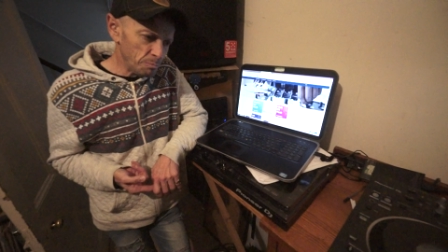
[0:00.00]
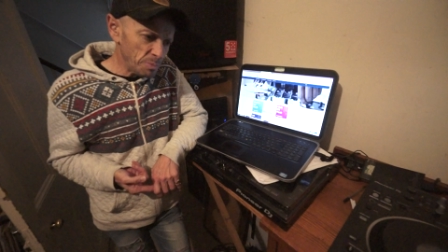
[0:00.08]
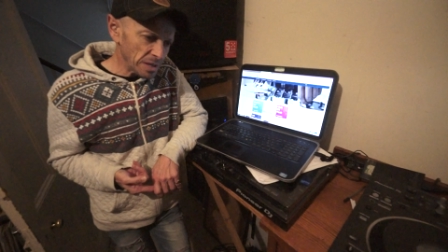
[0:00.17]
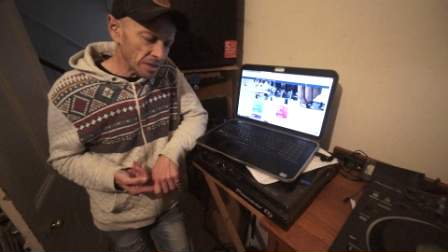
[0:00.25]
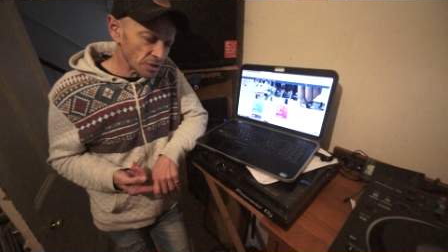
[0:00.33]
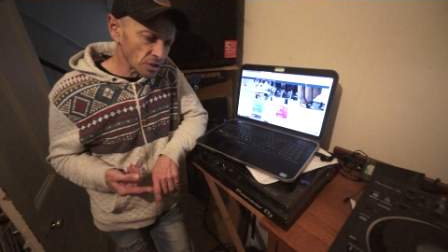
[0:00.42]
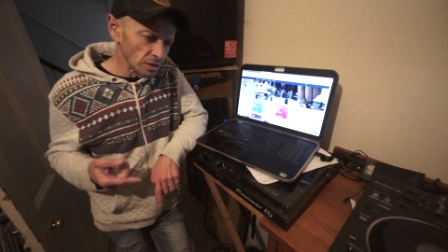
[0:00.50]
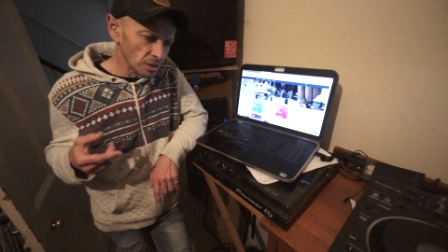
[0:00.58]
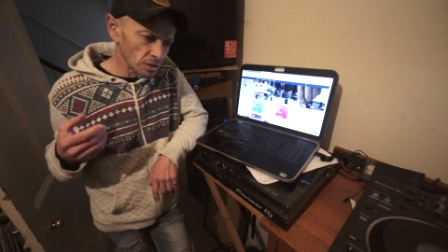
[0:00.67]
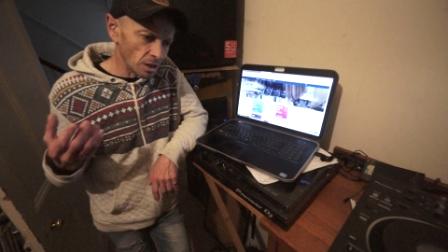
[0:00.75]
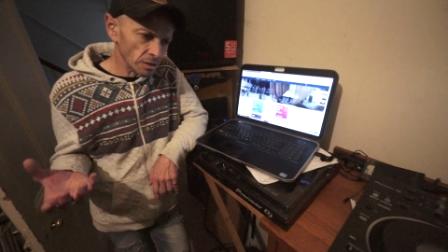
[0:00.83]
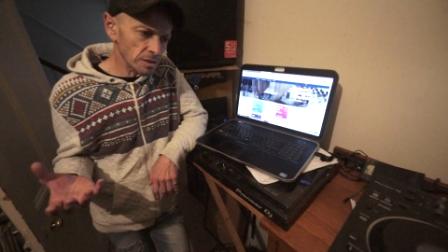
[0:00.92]
because a
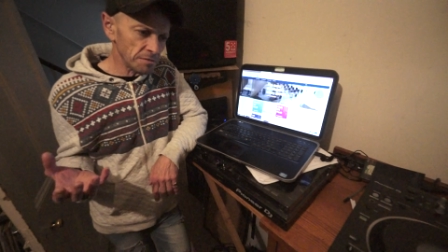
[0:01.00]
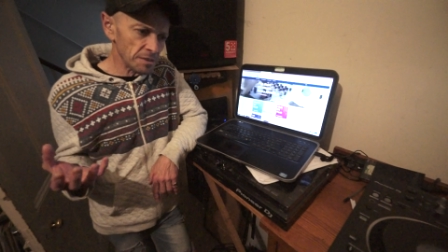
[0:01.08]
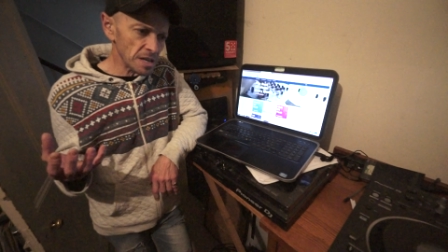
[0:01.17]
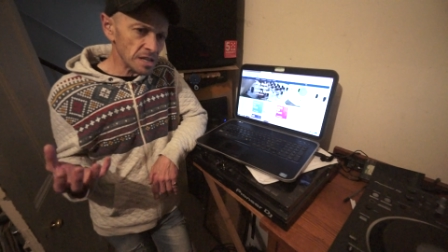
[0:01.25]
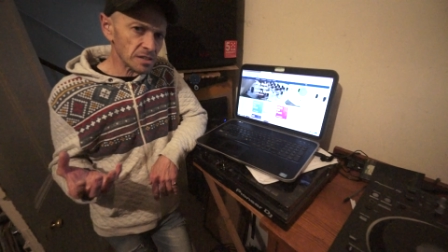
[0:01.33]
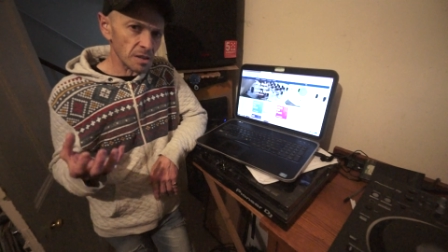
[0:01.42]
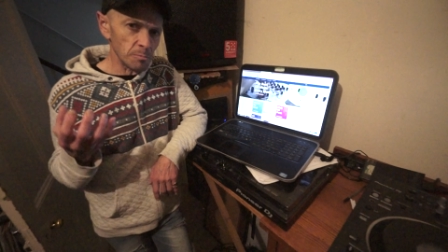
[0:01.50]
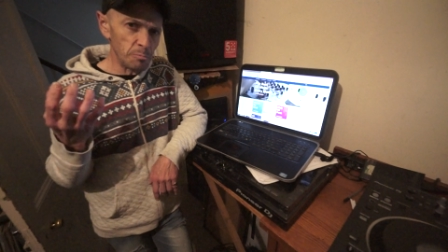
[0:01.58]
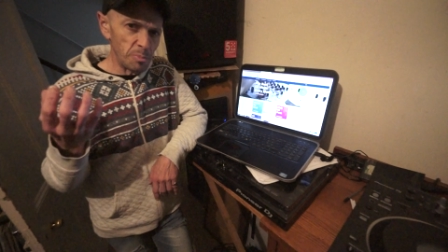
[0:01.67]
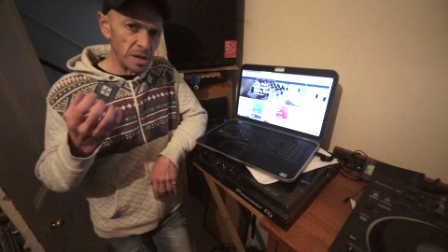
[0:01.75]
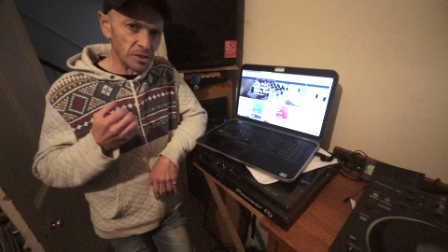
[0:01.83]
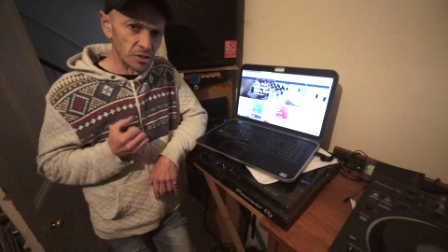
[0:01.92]
lot of these
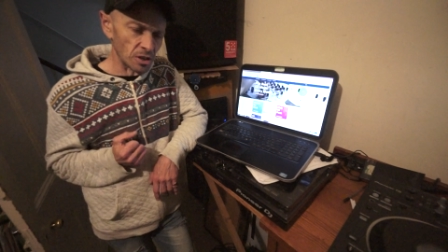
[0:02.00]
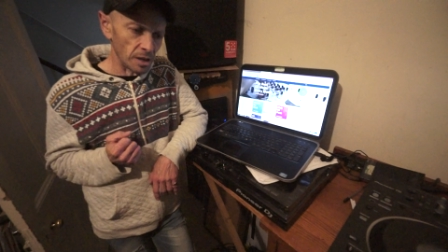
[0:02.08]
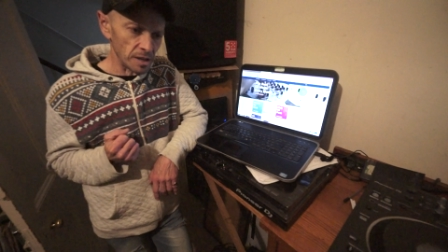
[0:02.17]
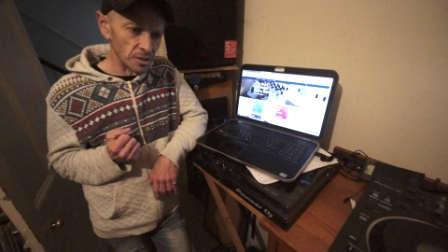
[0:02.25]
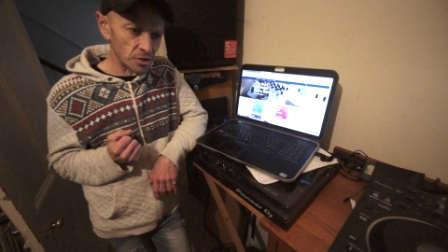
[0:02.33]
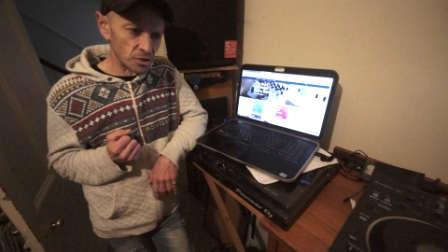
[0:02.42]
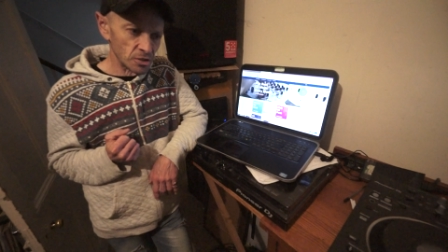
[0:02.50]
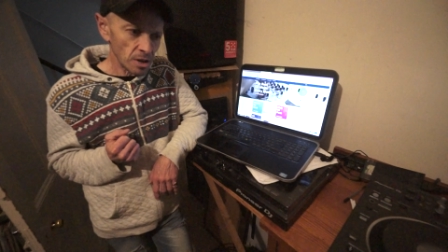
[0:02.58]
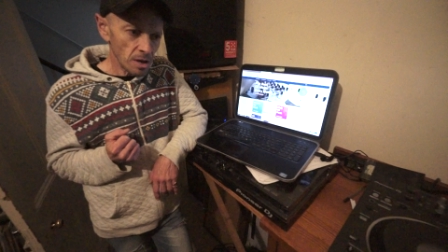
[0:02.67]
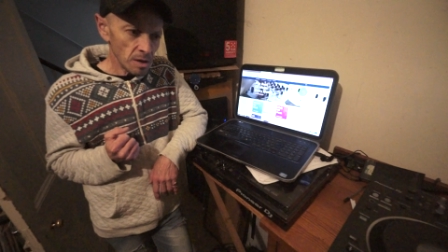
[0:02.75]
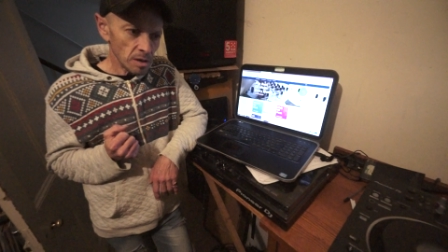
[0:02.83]
big sites